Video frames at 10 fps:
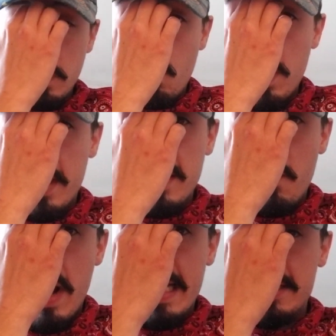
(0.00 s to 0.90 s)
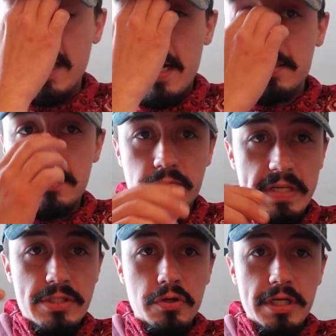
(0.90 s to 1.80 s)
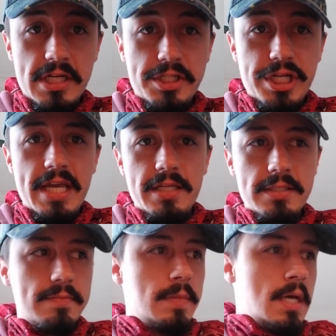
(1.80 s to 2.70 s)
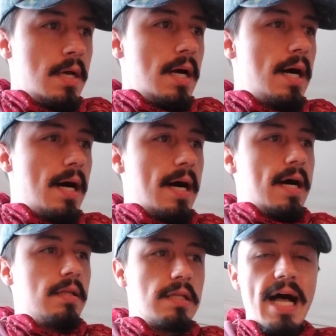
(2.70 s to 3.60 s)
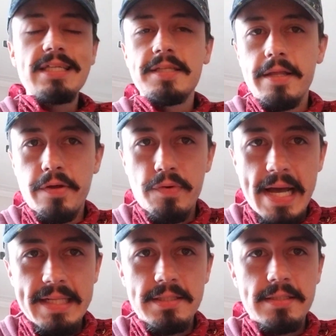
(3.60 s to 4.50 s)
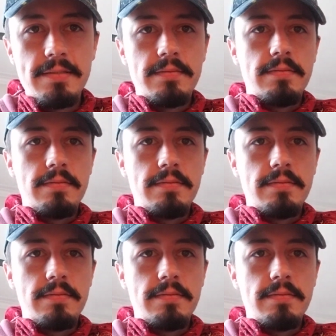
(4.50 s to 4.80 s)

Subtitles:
One on the White Sox. We took it to cheese. Lost on the Reds.